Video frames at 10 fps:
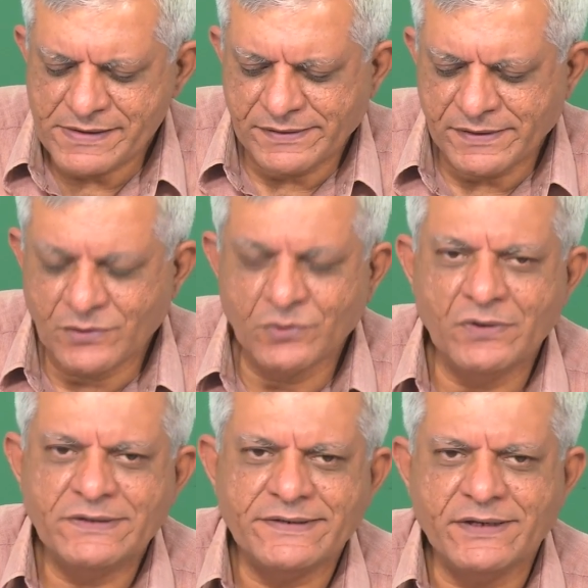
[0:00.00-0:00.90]

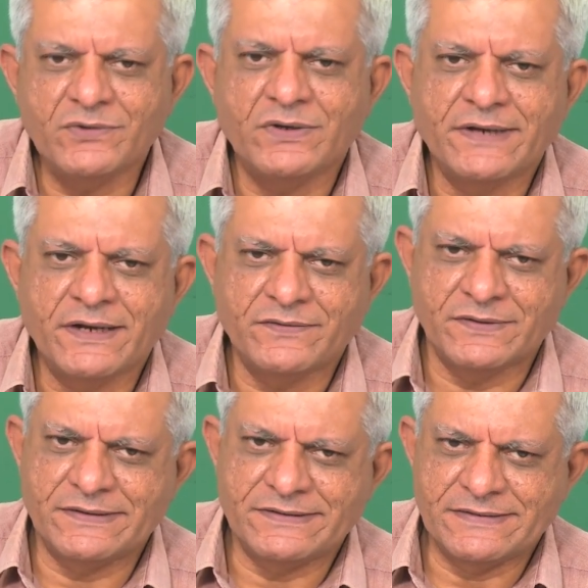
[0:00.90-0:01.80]
rules into a
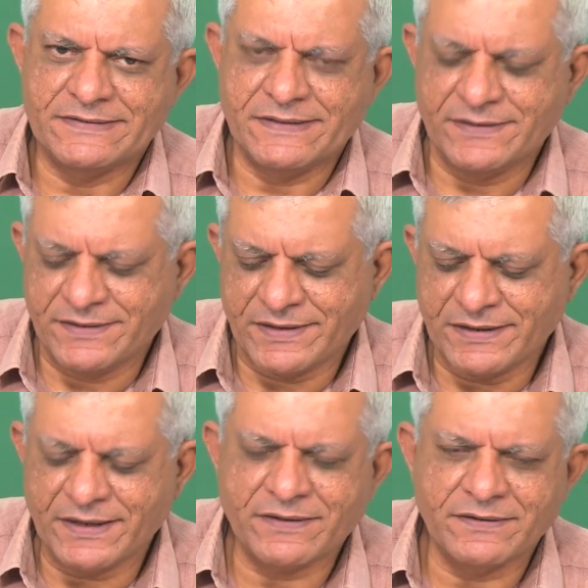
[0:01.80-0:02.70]
network essentially,
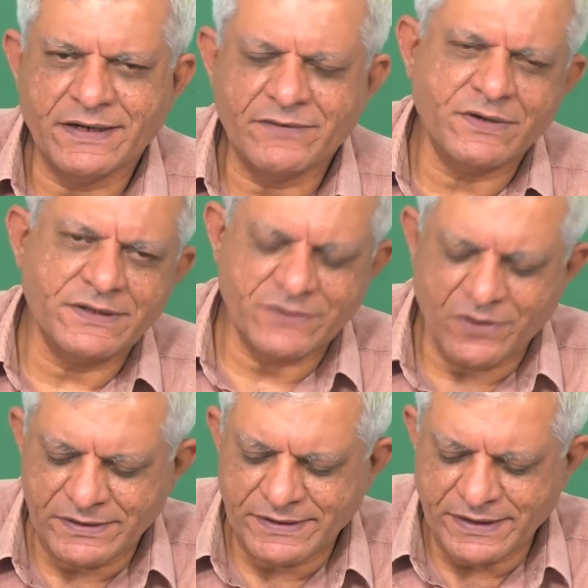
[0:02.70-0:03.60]
and that network is
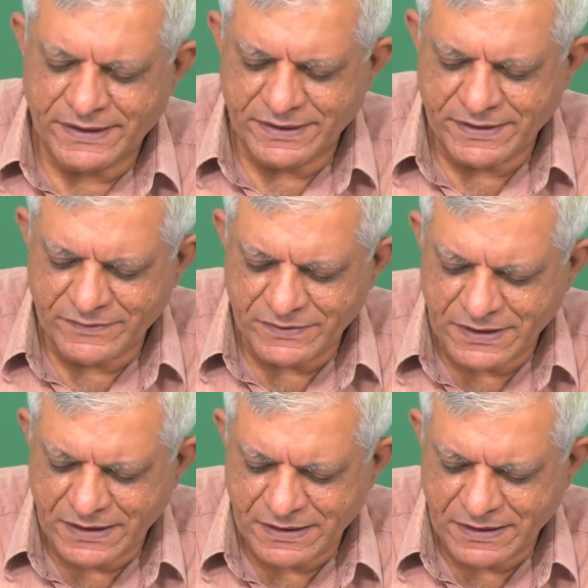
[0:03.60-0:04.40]
called the Rete network.